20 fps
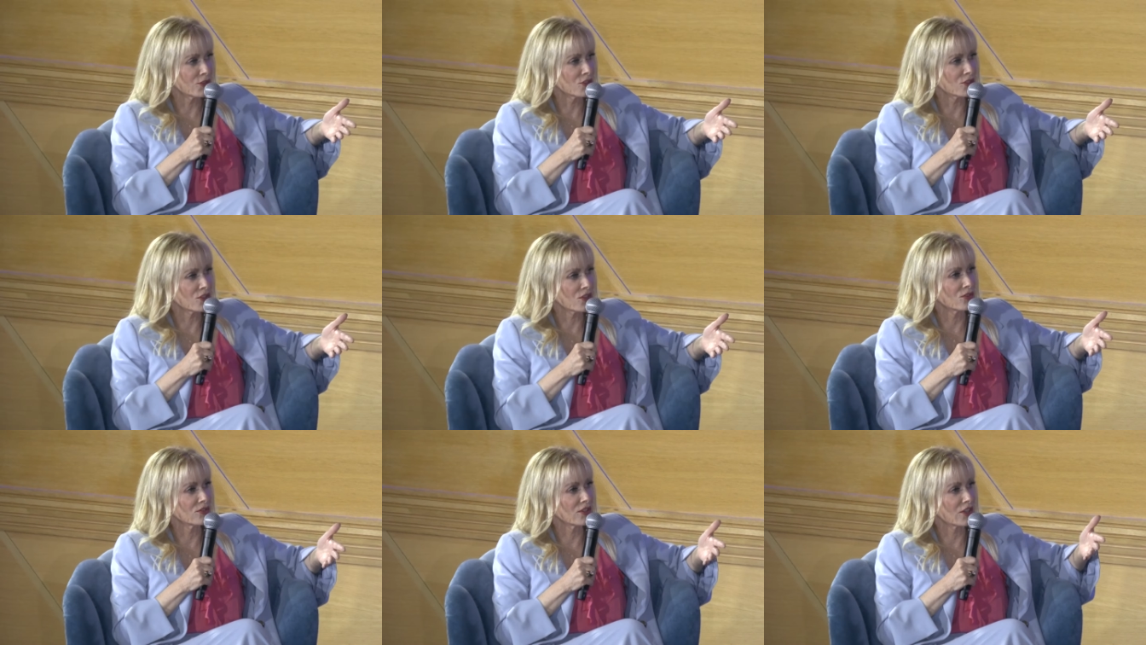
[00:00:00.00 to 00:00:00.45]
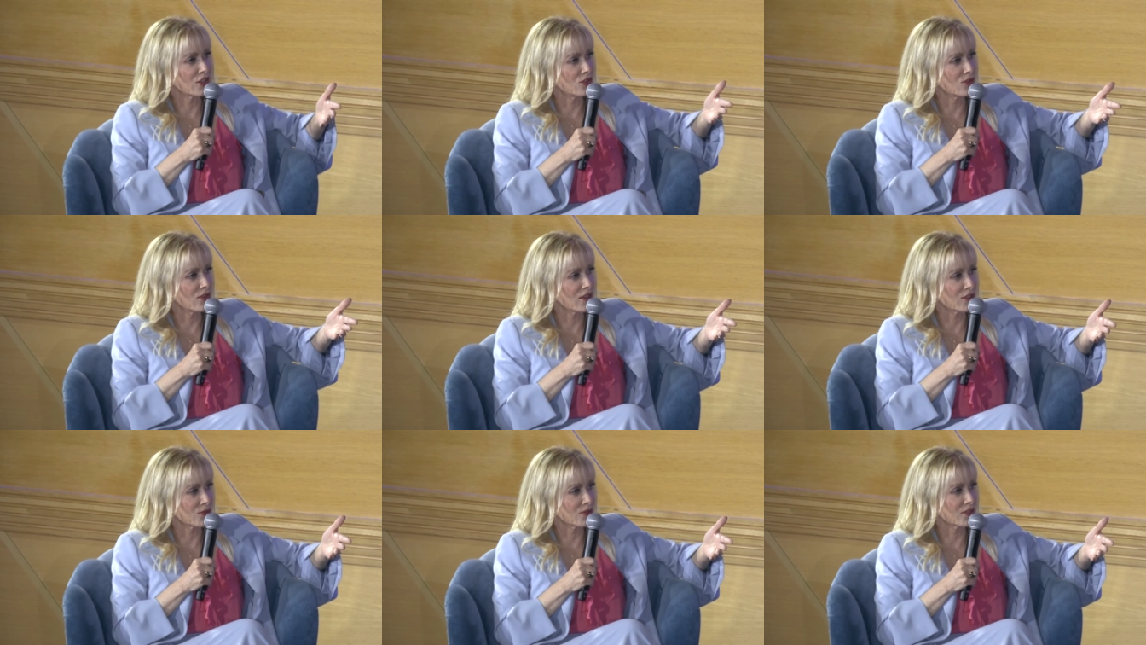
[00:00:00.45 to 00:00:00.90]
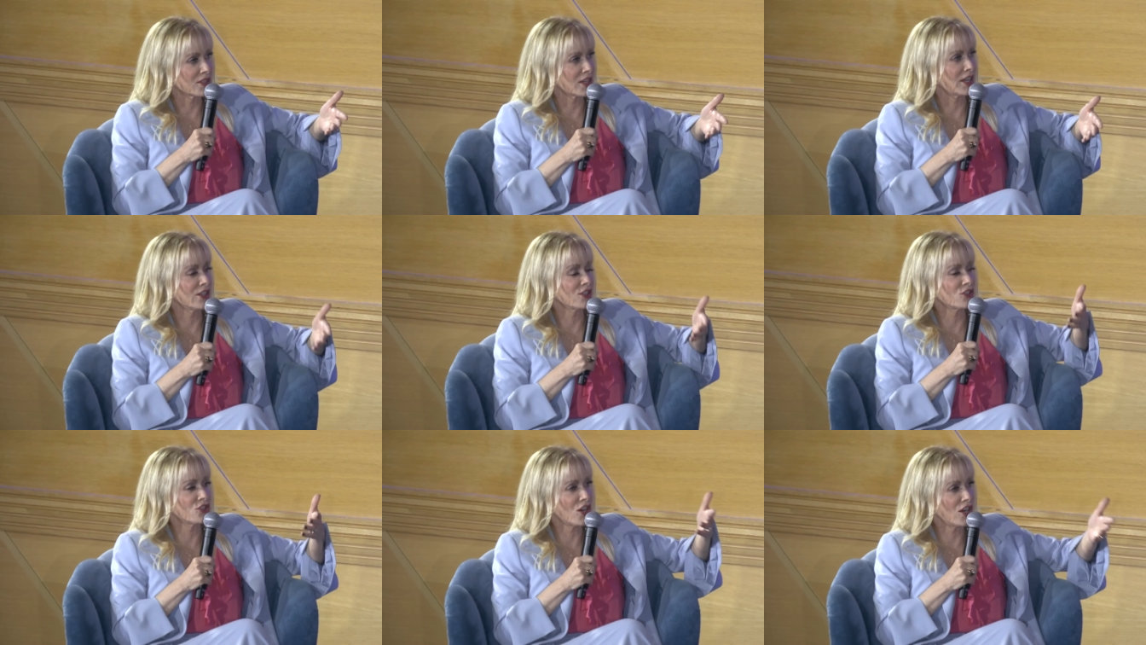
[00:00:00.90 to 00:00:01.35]
zone, like you guys were
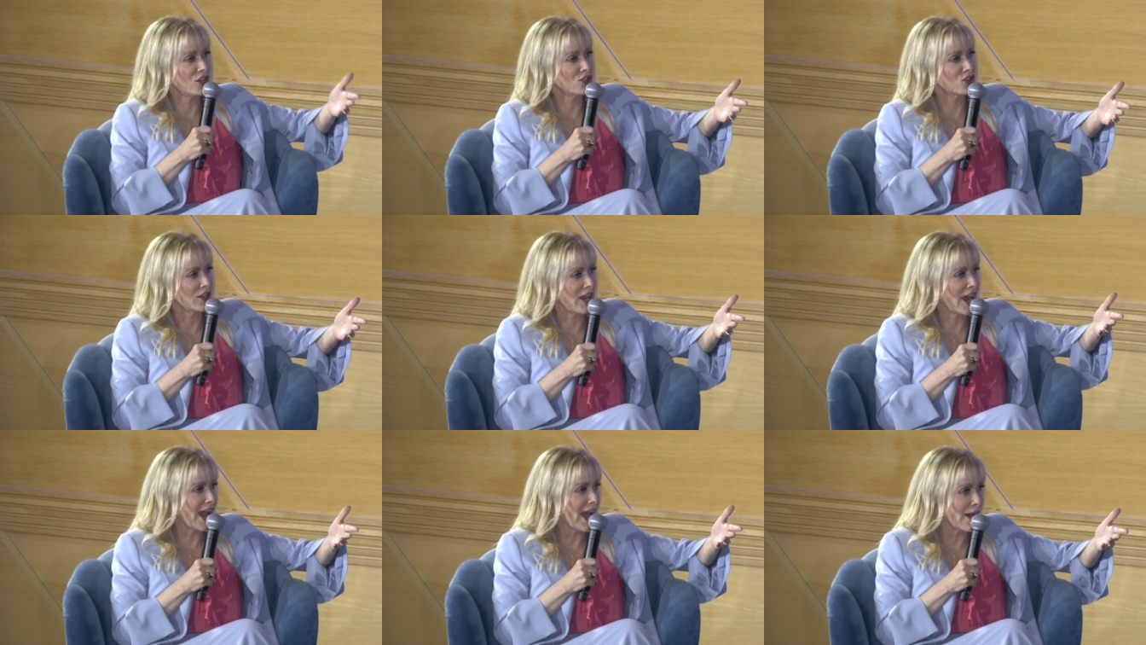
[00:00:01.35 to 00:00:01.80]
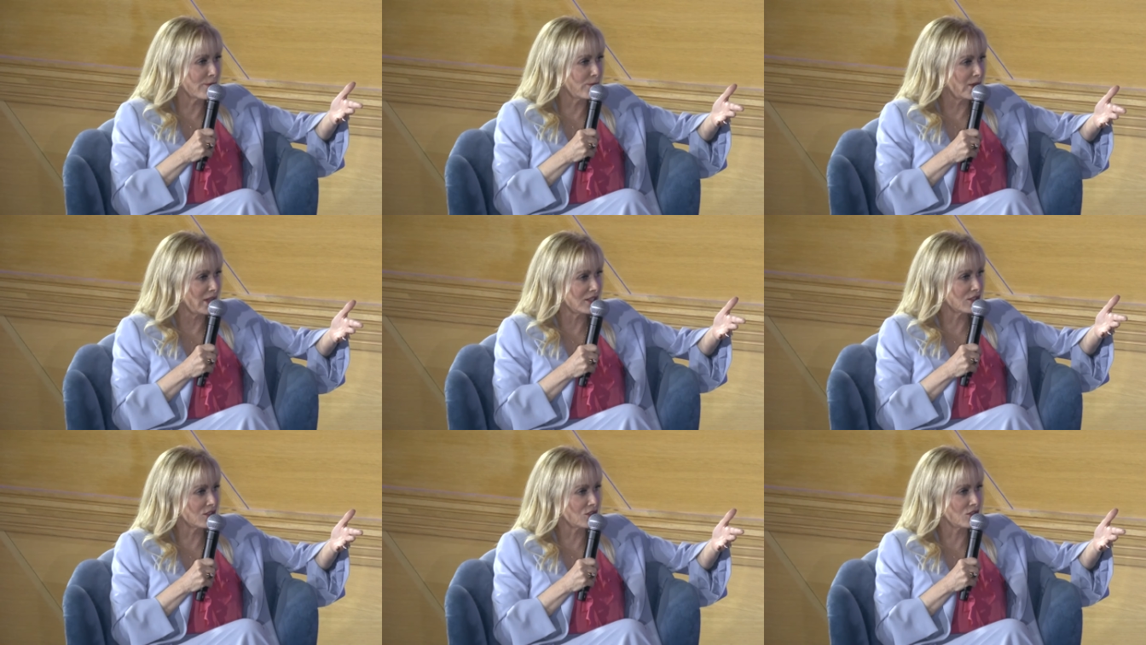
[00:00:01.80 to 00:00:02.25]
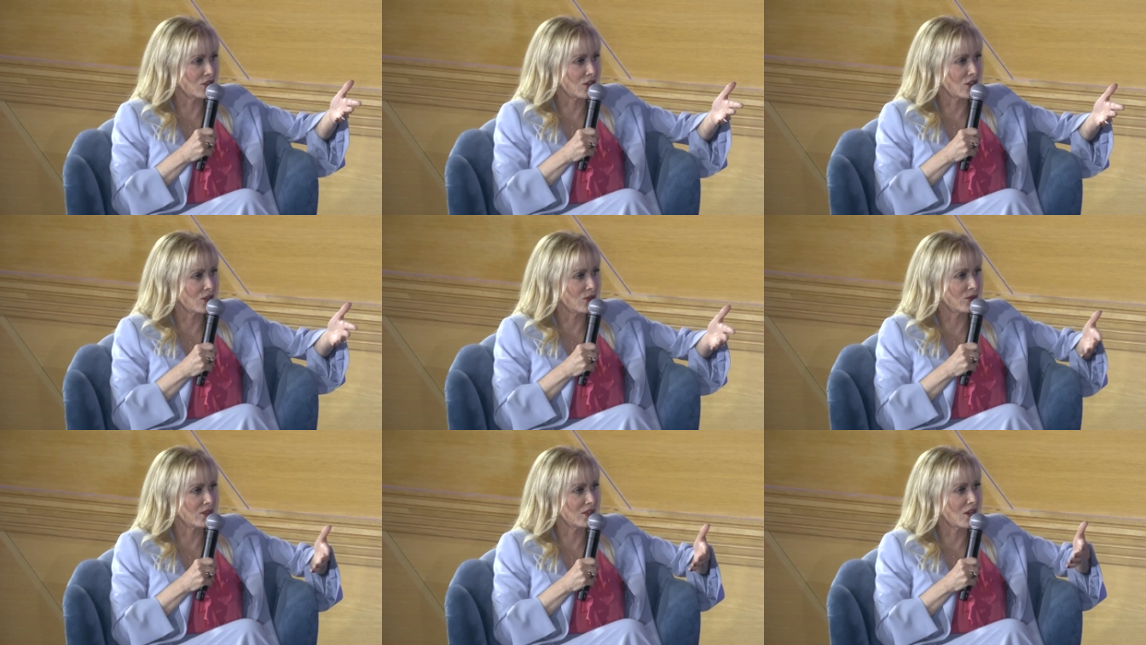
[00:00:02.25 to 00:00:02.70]
saying, and changing habits,
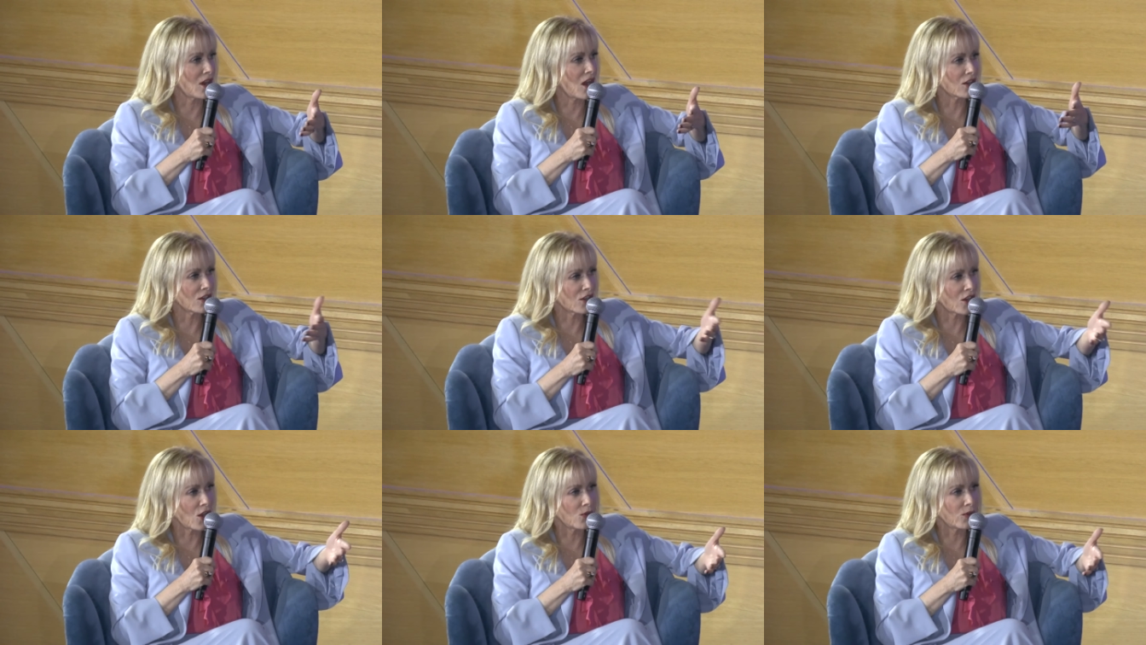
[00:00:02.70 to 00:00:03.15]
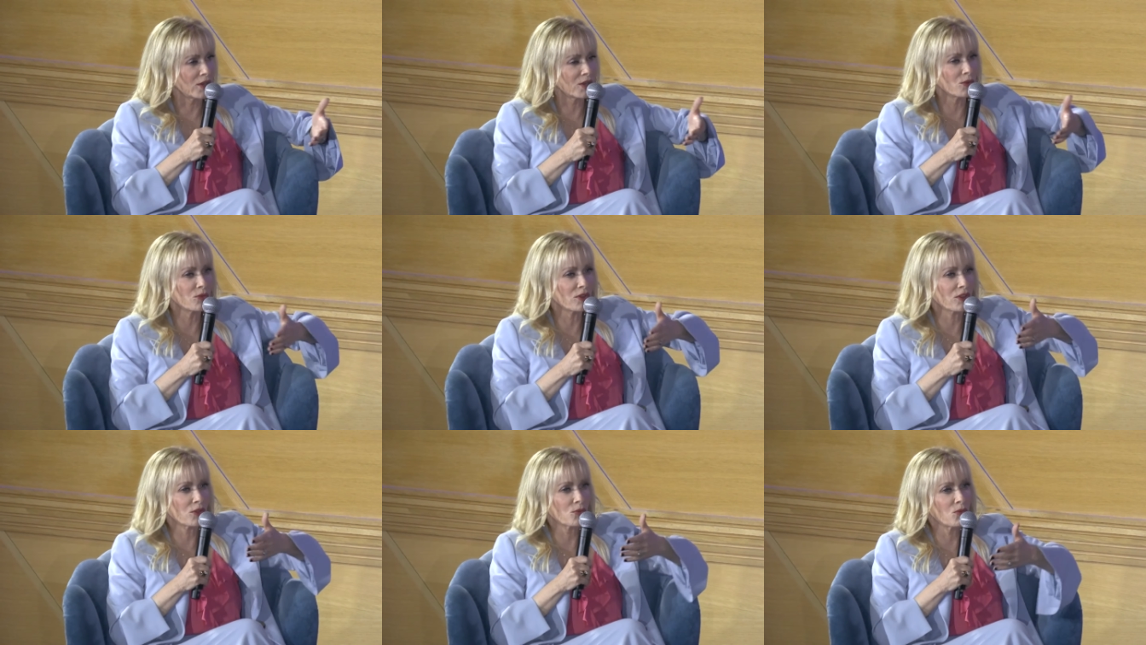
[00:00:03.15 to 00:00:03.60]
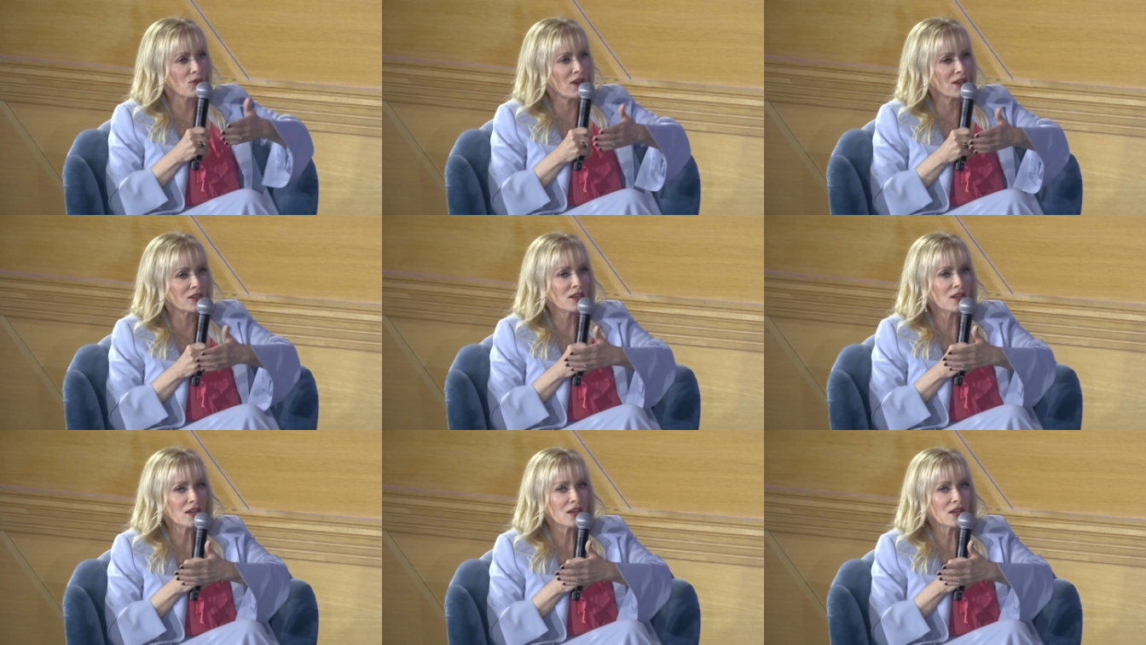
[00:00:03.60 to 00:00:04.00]
and not going with what